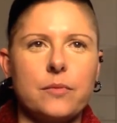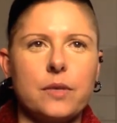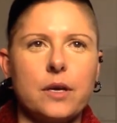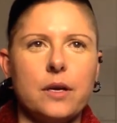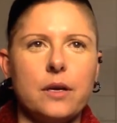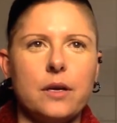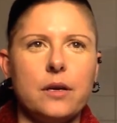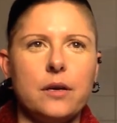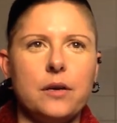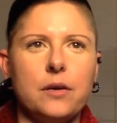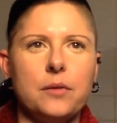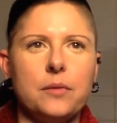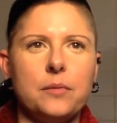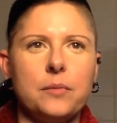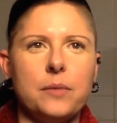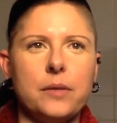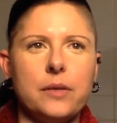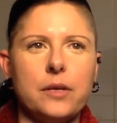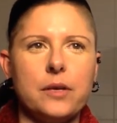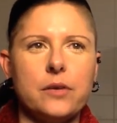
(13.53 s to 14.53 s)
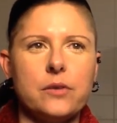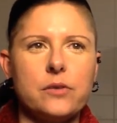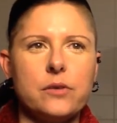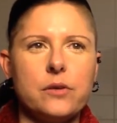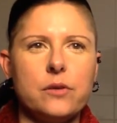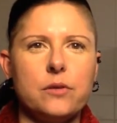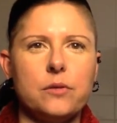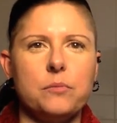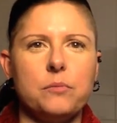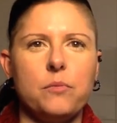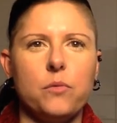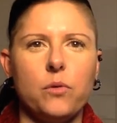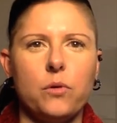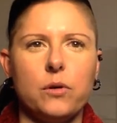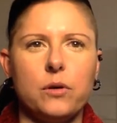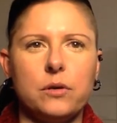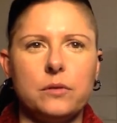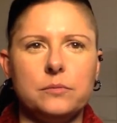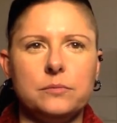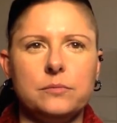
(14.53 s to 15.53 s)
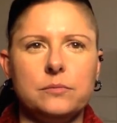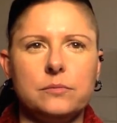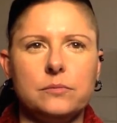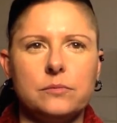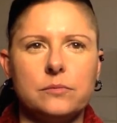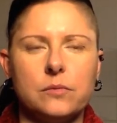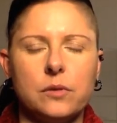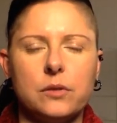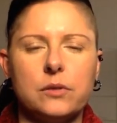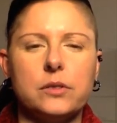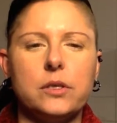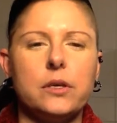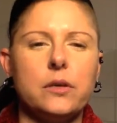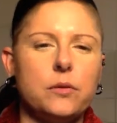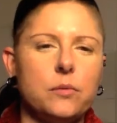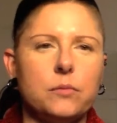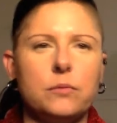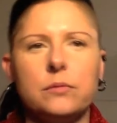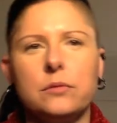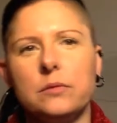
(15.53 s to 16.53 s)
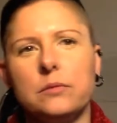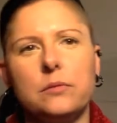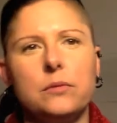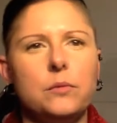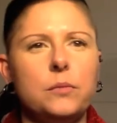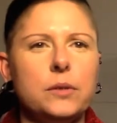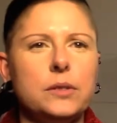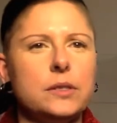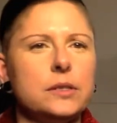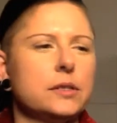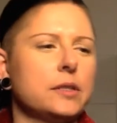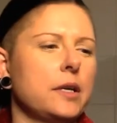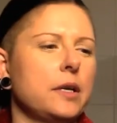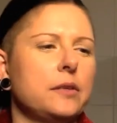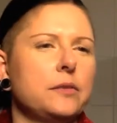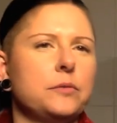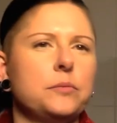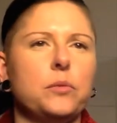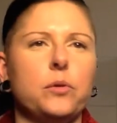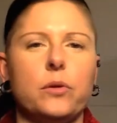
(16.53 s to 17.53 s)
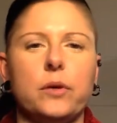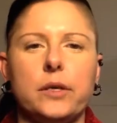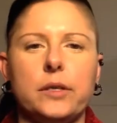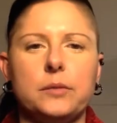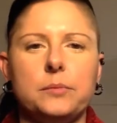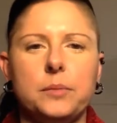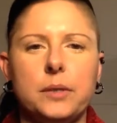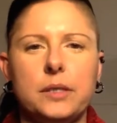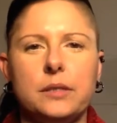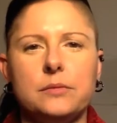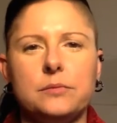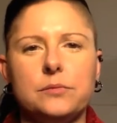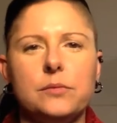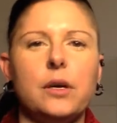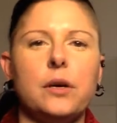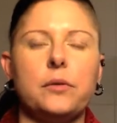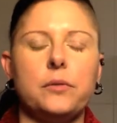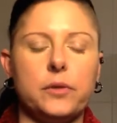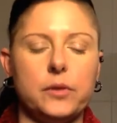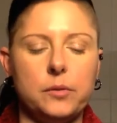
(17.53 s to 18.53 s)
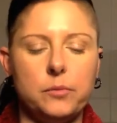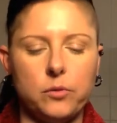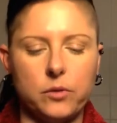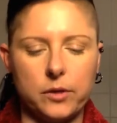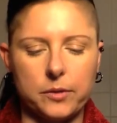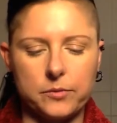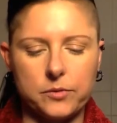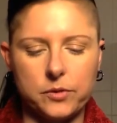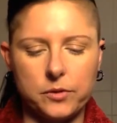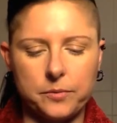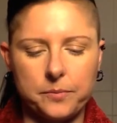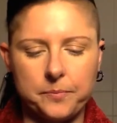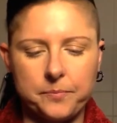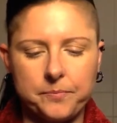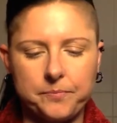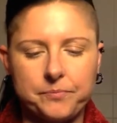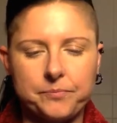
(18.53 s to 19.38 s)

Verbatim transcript: Um, I think I'll show you the more, I'll tell you the, the one that's kind of boring, but not really boring. So